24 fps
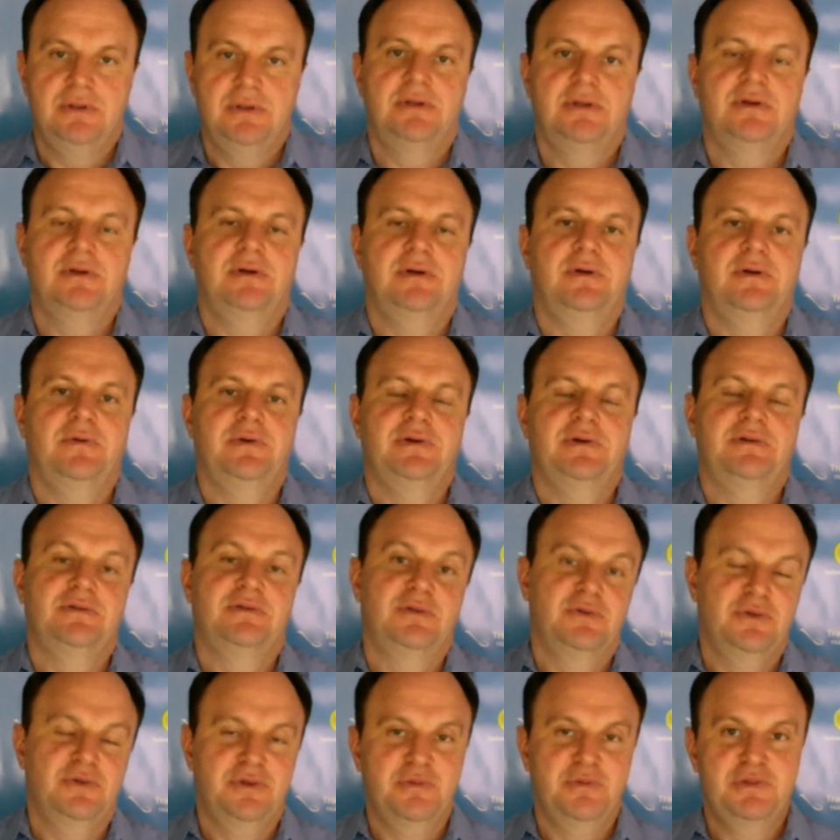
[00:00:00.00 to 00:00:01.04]
We're
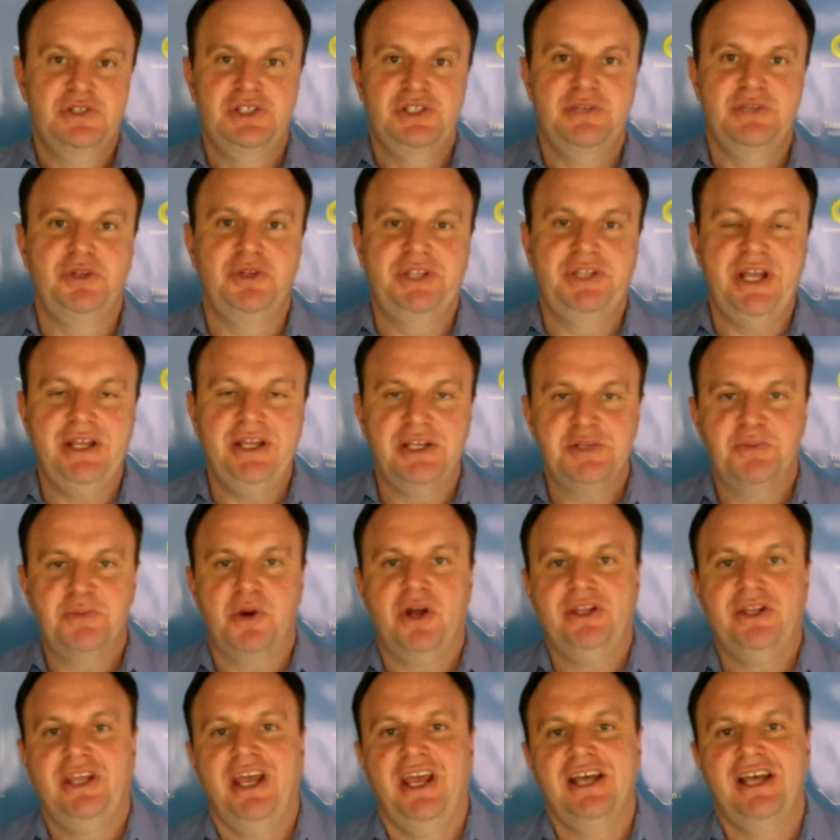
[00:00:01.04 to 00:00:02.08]
doing simultaneous
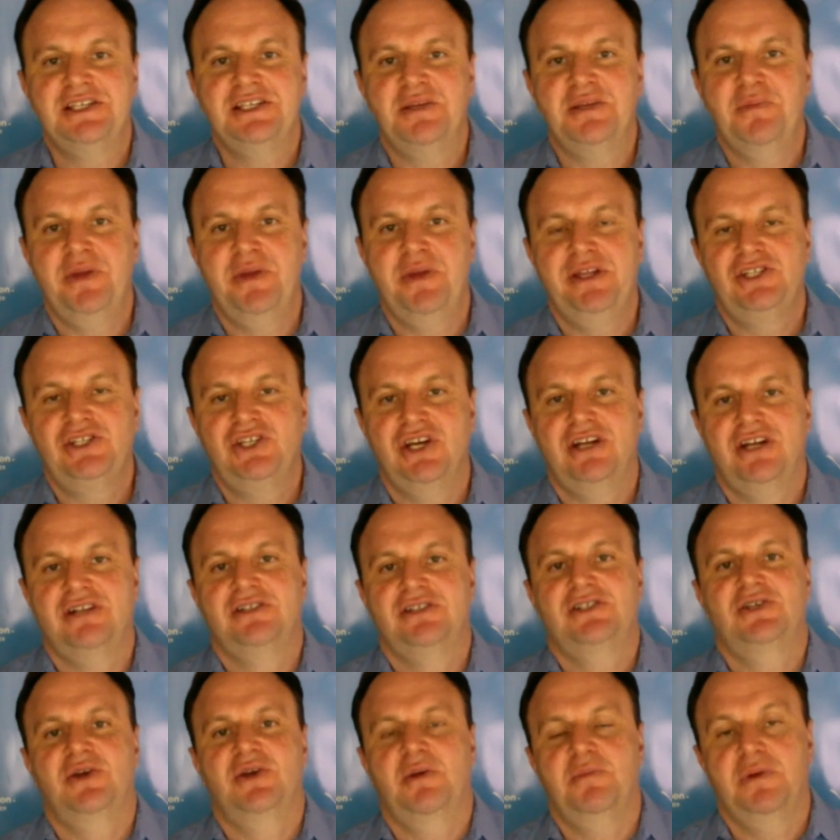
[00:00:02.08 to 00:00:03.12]
broadcasts on many channels,
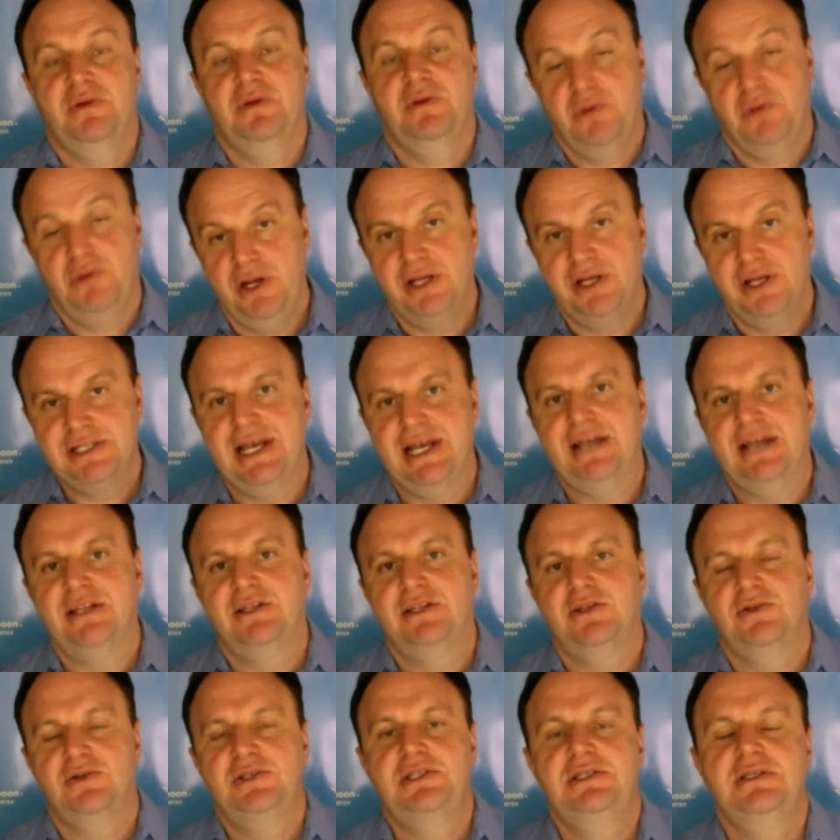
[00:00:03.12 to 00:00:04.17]
so I'm really excited
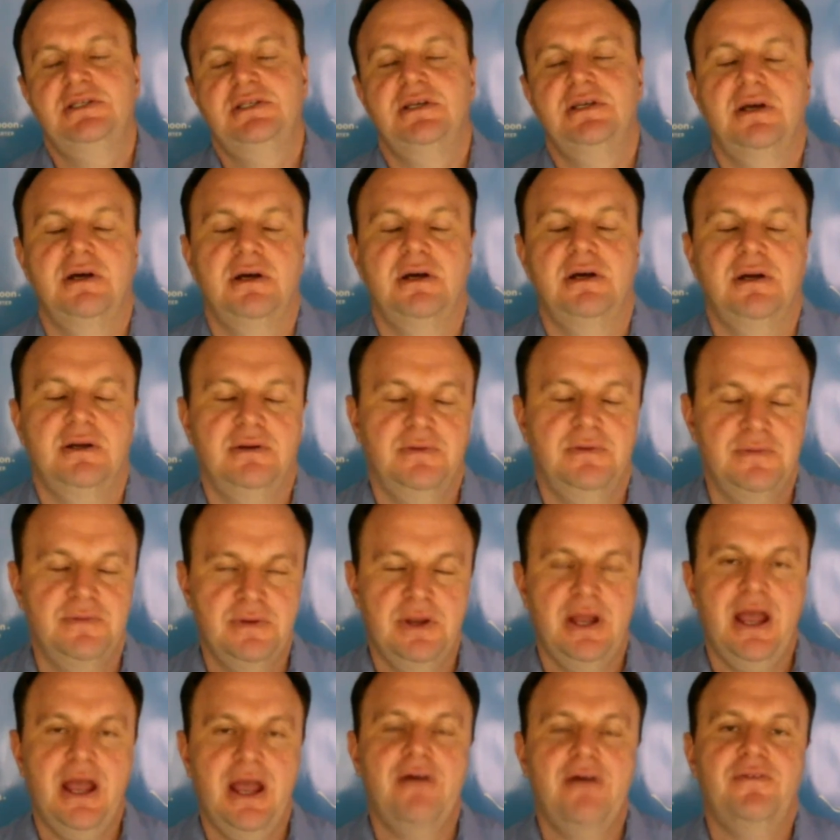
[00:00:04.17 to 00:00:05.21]
to
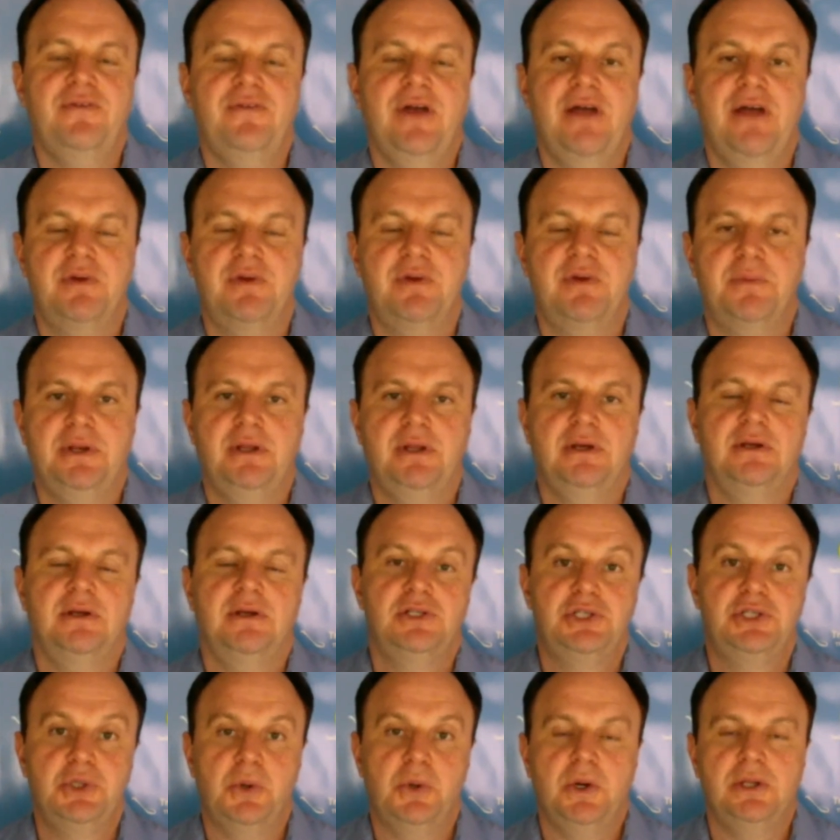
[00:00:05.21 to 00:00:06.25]
have everybody
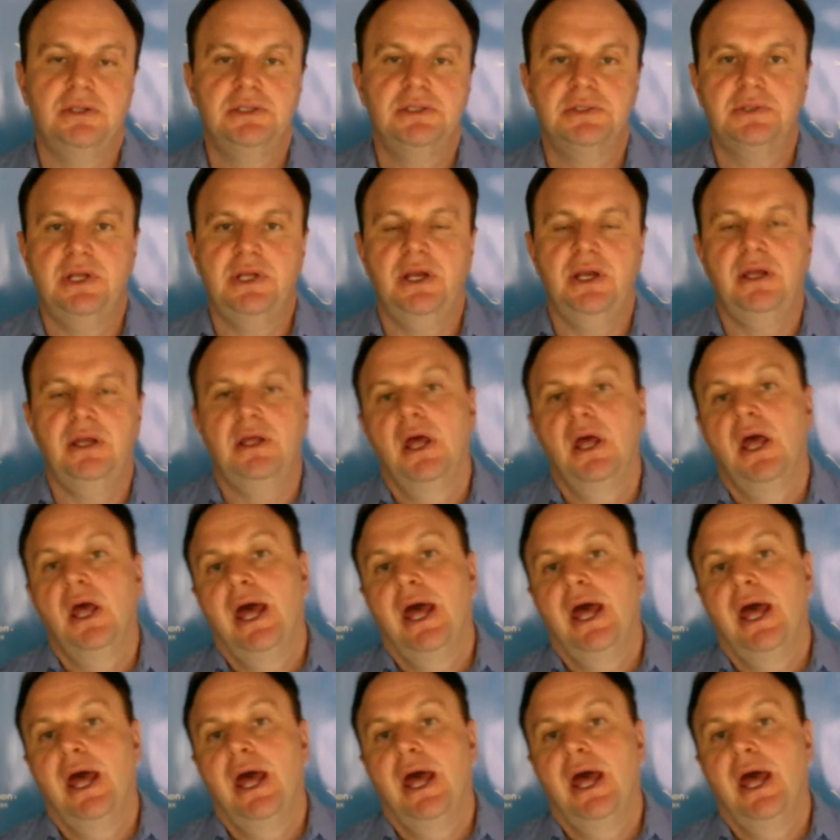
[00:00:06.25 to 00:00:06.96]
join today.